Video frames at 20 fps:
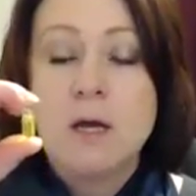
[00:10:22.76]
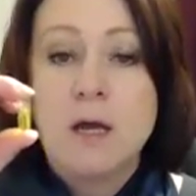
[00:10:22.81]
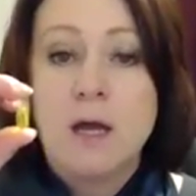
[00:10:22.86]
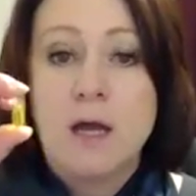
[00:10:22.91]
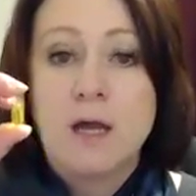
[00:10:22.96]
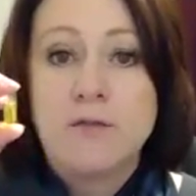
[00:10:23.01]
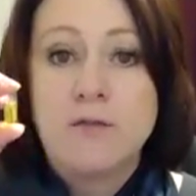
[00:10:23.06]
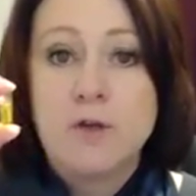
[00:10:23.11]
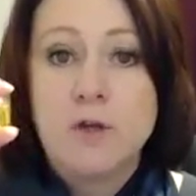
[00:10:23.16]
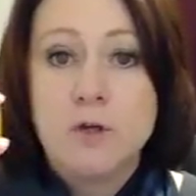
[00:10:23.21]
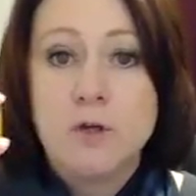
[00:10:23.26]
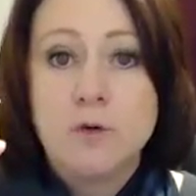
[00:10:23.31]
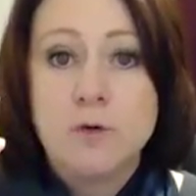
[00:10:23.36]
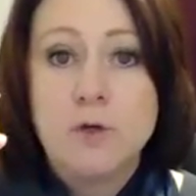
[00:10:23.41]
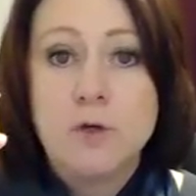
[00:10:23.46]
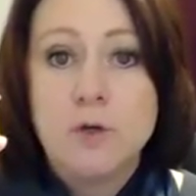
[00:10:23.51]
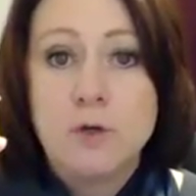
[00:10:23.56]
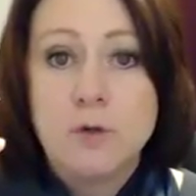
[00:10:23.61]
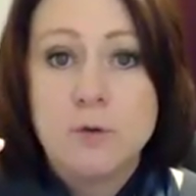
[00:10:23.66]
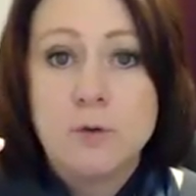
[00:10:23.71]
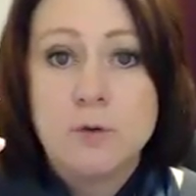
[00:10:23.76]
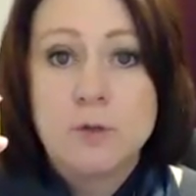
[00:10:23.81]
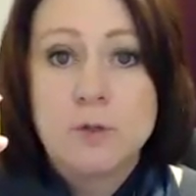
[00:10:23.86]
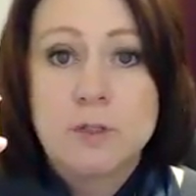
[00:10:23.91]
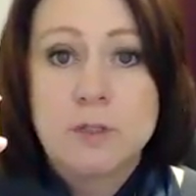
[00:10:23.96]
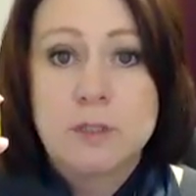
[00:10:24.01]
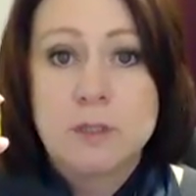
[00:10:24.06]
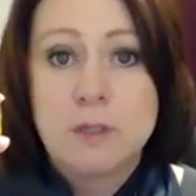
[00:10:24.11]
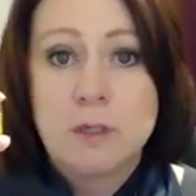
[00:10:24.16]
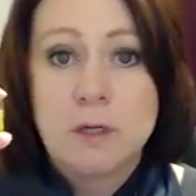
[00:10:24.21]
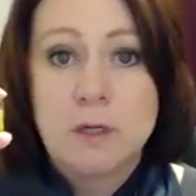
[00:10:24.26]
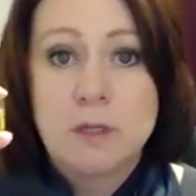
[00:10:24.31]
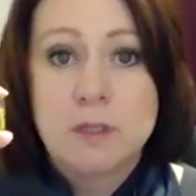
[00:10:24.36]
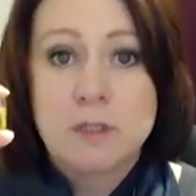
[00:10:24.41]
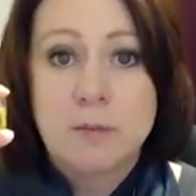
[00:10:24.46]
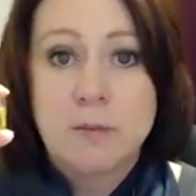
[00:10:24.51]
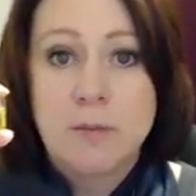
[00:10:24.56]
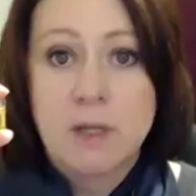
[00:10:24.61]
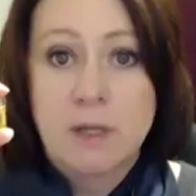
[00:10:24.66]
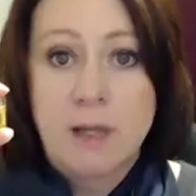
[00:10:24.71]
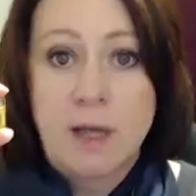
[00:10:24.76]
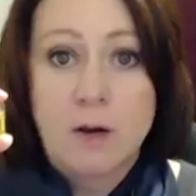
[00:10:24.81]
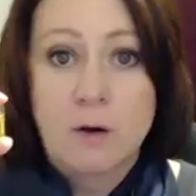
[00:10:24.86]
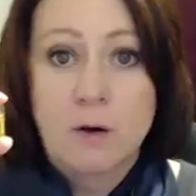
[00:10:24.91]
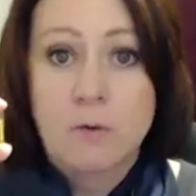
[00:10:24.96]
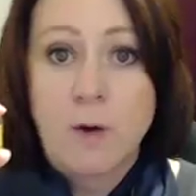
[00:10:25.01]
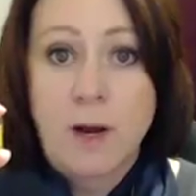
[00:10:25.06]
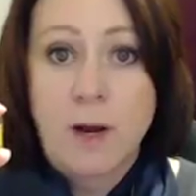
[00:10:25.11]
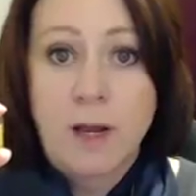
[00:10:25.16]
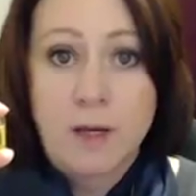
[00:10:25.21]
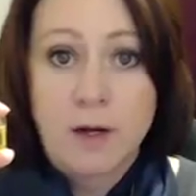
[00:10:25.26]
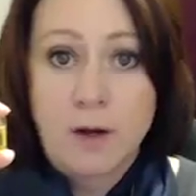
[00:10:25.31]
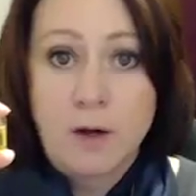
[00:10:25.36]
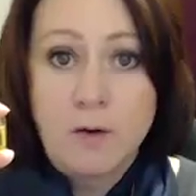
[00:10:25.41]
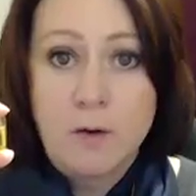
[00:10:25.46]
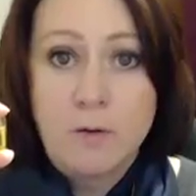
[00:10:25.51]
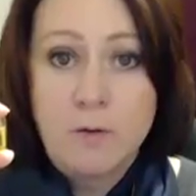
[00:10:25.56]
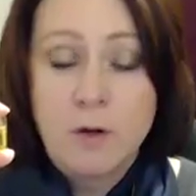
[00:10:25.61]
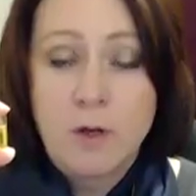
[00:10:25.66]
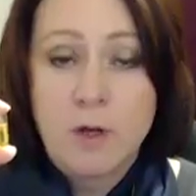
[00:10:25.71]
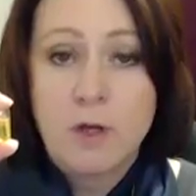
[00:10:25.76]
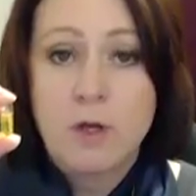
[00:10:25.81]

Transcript: If you use something like oregano,